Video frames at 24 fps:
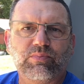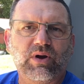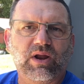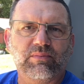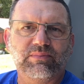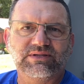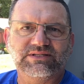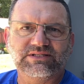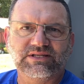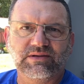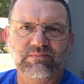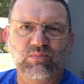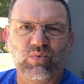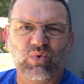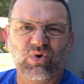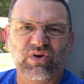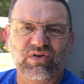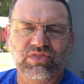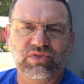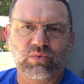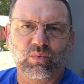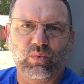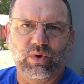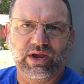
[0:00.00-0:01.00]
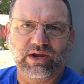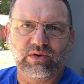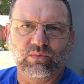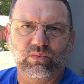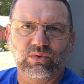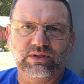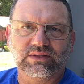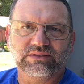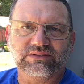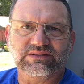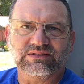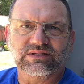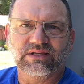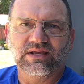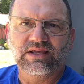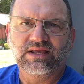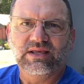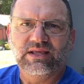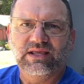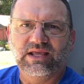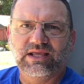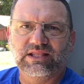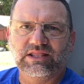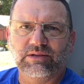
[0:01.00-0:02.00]
probably see more of the white ones
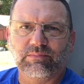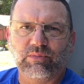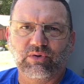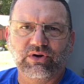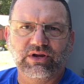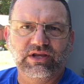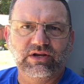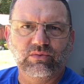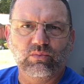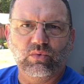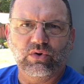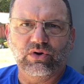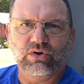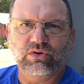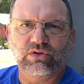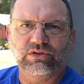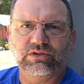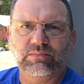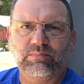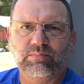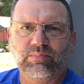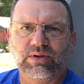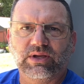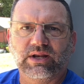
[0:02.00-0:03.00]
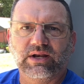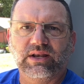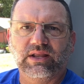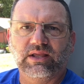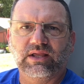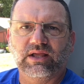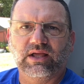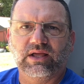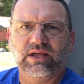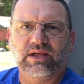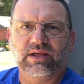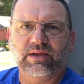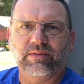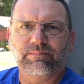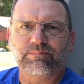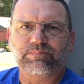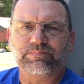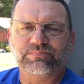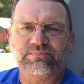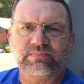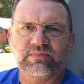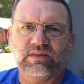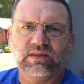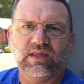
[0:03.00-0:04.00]
in the marine world, but
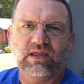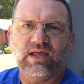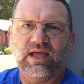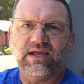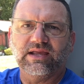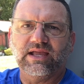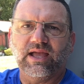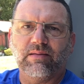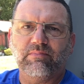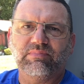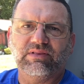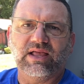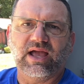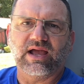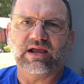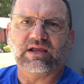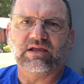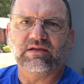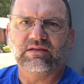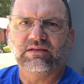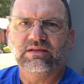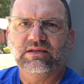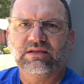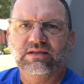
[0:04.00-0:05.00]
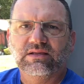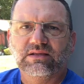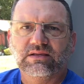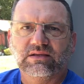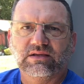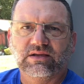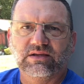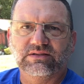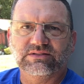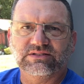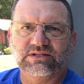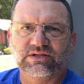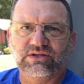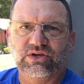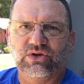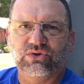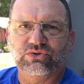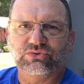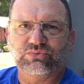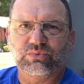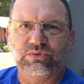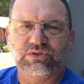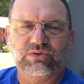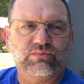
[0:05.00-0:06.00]
I got black because it
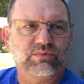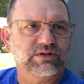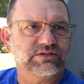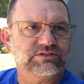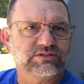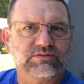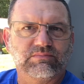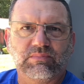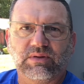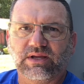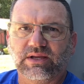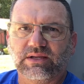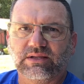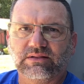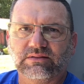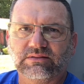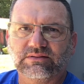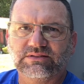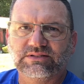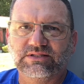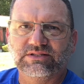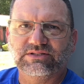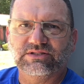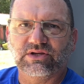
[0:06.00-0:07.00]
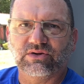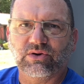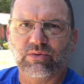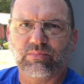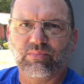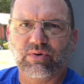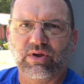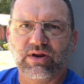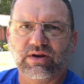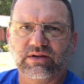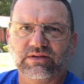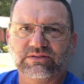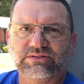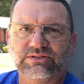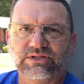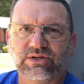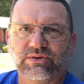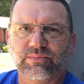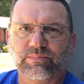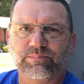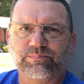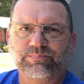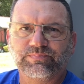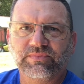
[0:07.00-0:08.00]
goes with the rest of my SeaSucker products.
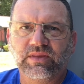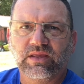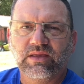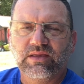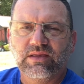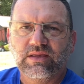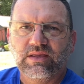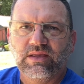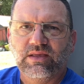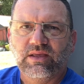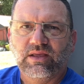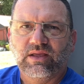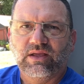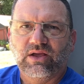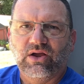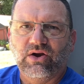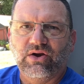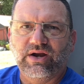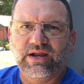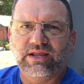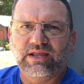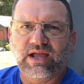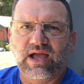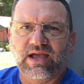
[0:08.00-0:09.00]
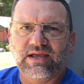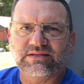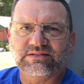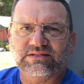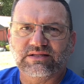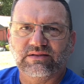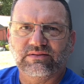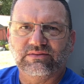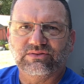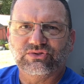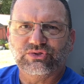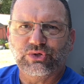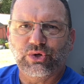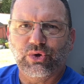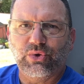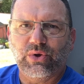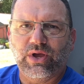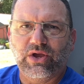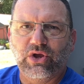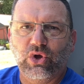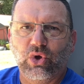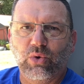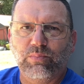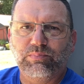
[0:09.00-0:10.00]
So, all right, guys. So
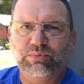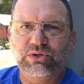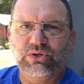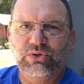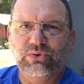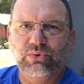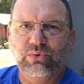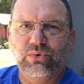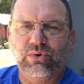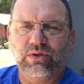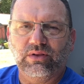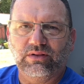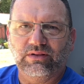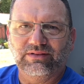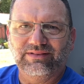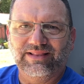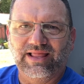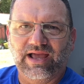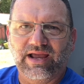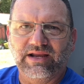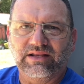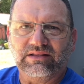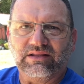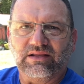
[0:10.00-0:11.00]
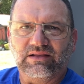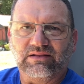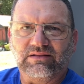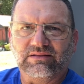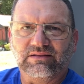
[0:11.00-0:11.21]
I hope you liked